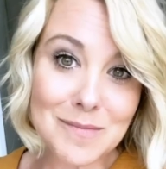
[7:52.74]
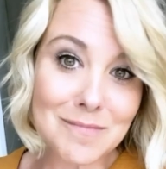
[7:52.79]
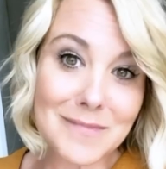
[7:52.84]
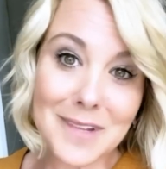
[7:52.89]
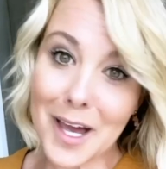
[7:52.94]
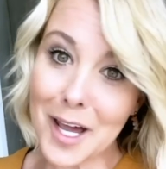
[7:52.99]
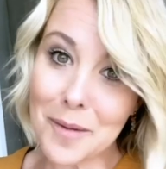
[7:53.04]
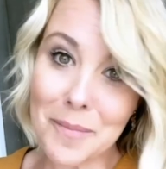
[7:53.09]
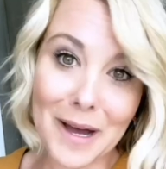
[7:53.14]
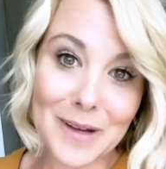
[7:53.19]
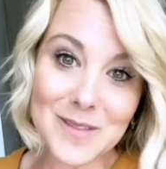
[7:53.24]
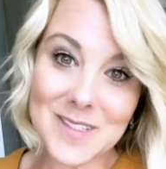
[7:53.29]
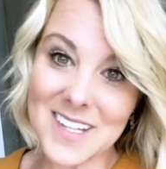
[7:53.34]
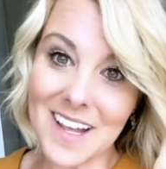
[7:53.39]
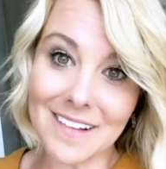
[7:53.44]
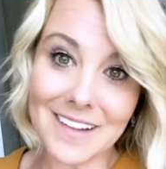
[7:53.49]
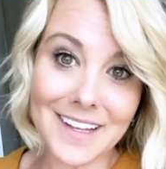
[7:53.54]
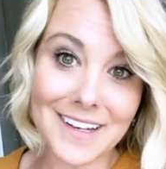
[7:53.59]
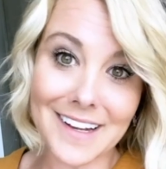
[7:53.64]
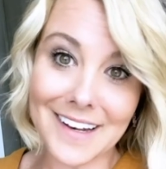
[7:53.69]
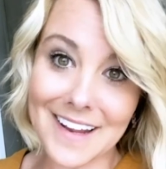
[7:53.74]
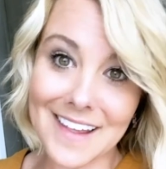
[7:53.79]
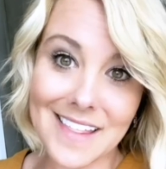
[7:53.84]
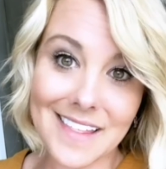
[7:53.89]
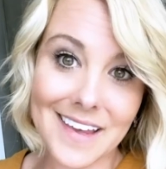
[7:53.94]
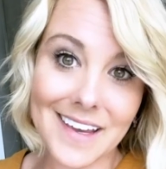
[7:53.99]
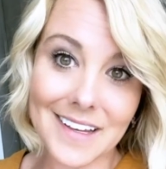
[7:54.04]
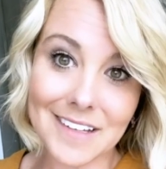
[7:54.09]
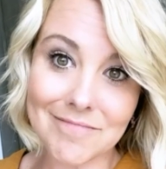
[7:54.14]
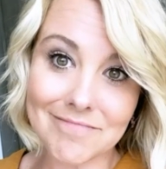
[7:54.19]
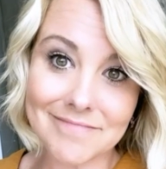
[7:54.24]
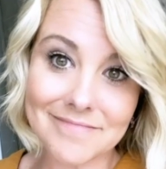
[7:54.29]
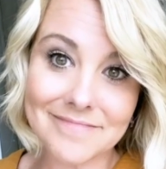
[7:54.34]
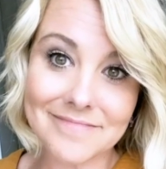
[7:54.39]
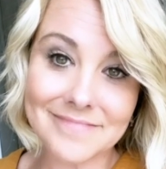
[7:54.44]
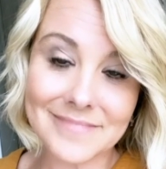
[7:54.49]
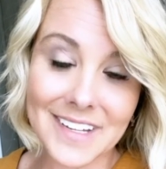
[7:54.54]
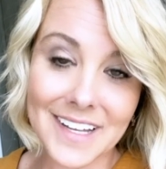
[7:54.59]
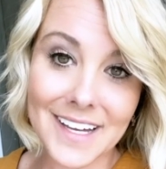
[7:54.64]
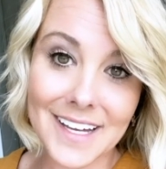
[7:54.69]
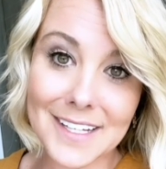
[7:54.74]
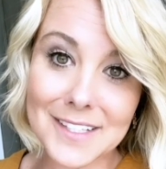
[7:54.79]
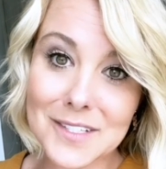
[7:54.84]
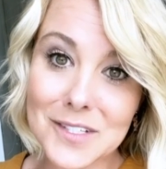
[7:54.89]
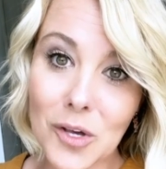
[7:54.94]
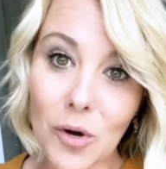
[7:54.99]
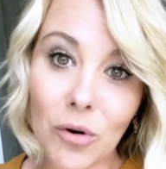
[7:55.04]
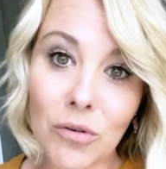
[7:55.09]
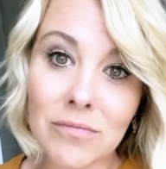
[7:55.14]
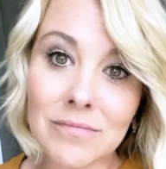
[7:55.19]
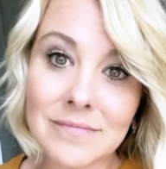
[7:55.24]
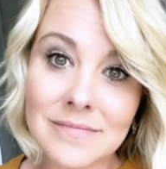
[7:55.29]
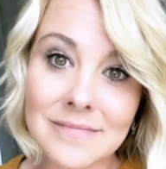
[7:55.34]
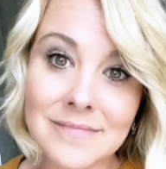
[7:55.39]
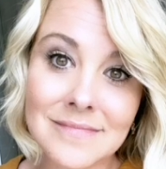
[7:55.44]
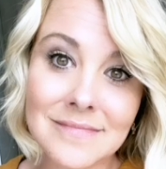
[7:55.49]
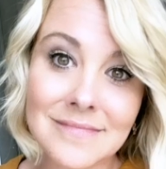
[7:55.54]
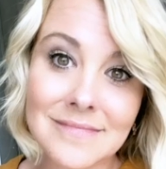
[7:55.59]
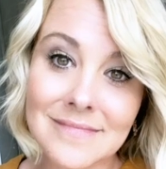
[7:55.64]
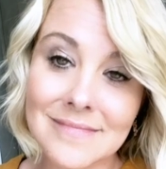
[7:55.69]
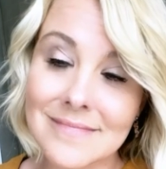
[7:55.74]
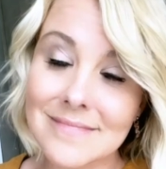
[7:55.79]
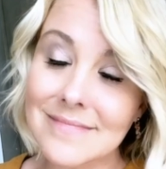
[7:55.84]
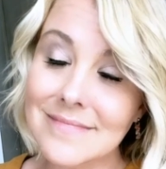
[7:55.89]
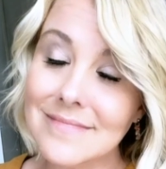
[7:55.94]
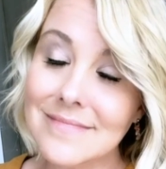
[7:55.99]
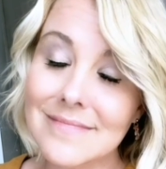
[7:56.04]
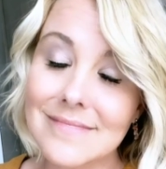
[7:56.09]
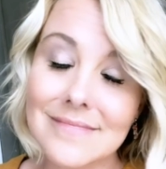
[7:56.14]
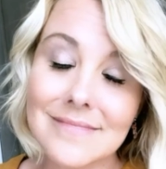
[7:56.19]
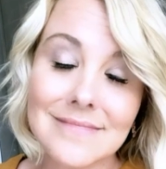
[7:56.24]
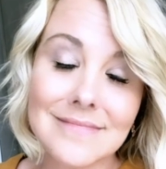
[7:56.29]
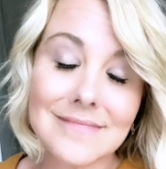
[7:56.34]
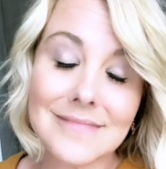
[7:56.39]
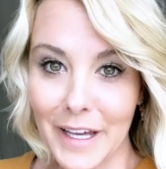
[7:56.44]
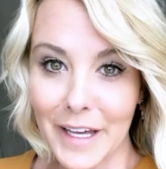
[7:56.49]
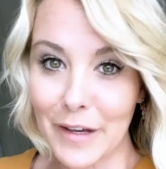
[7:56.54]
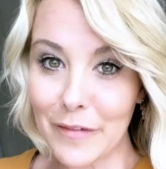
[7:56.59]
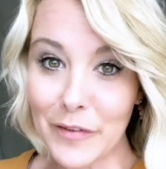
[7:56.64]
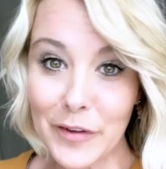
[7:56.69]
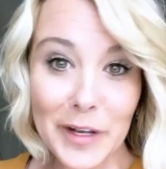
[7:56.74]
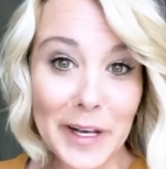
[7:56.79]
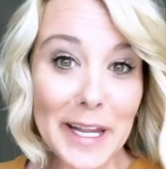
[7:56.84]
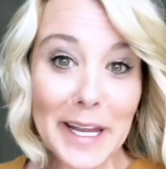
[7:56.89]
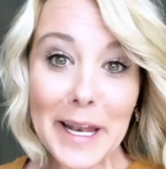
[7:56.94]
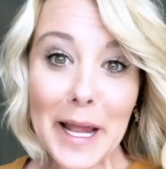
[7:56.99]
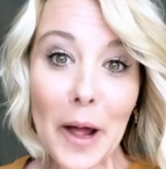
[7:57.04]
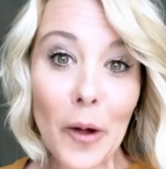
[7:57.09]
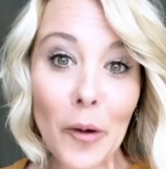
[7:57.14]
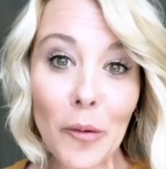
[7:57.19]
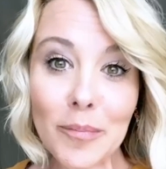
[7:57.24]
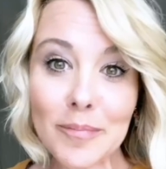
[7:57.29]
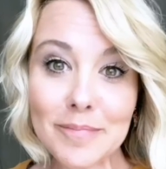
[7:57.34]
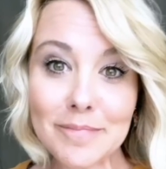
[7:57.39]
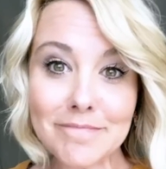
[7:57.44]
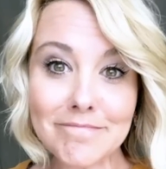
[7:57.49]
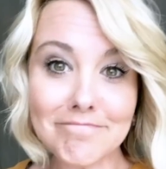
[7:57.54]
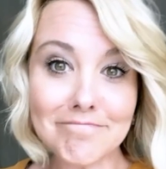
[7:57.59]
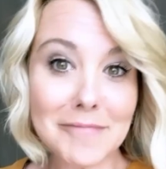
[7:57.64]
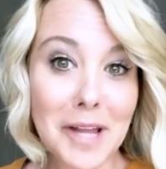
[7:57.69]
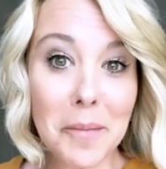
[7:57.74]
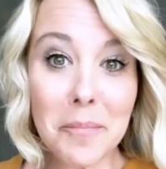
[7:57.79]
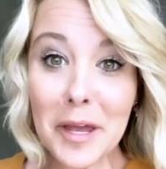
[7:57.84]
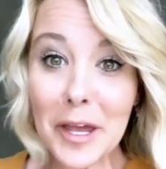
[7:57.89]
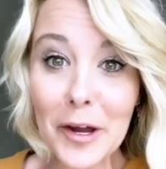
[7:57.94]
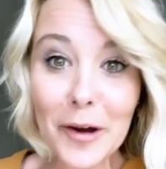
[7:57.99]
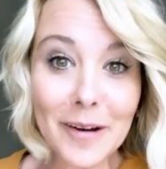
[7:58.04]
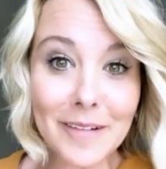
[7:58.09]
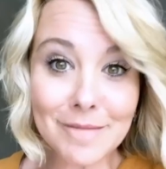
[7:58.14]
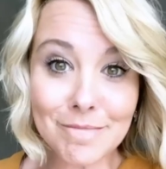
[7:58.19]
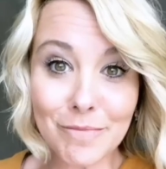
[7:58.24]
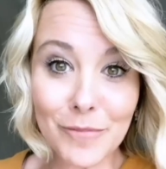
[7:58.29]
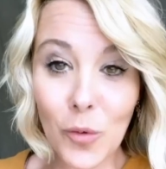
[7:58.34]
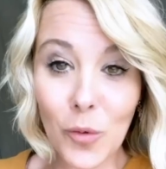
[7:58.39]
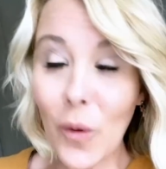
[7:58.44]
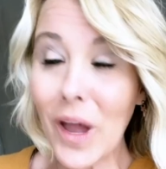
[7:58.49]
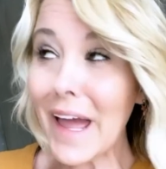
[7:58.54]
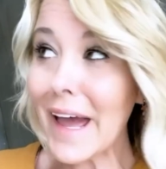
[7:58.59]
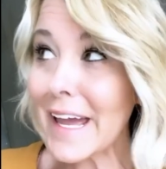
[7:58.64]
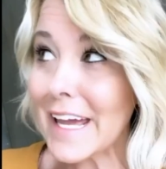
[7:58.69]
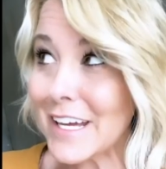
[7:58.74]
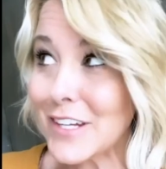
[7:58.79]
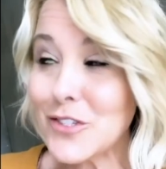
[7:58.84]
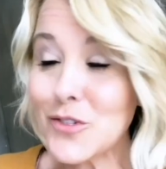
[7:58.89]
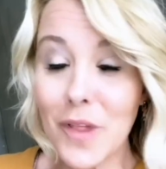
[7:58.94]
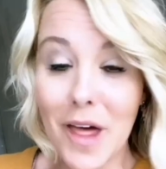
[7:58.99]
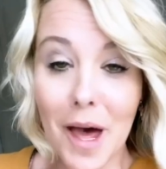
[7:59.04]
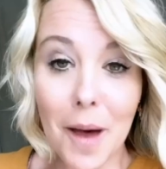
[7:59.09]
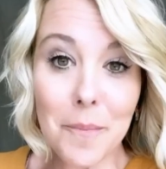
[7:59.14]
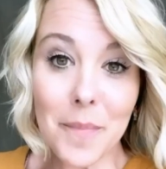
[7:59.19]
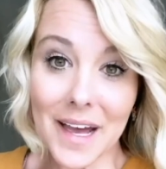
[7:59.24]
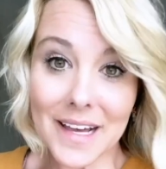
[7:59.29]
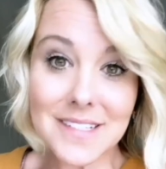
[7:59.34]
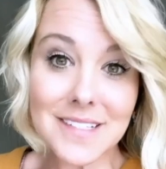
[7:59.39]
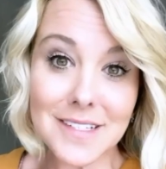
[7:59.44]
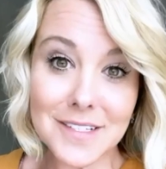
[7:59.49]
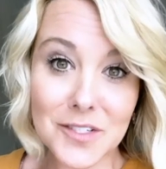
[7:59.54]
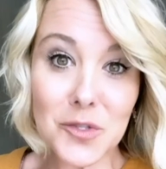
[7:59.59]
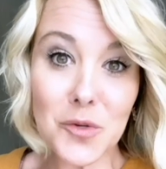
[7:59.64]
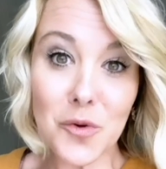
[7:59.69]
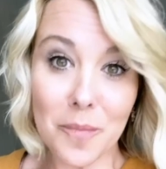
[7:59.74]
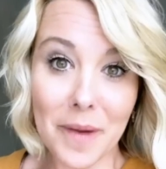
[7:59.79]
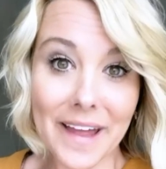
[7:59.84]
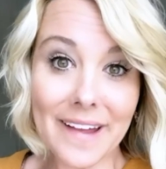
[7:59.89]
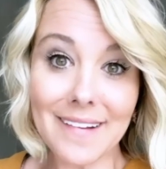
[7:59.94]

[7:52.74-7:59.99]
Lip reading: Not about selling anything. And so if you need help, I'm here. The way I can do that best is through my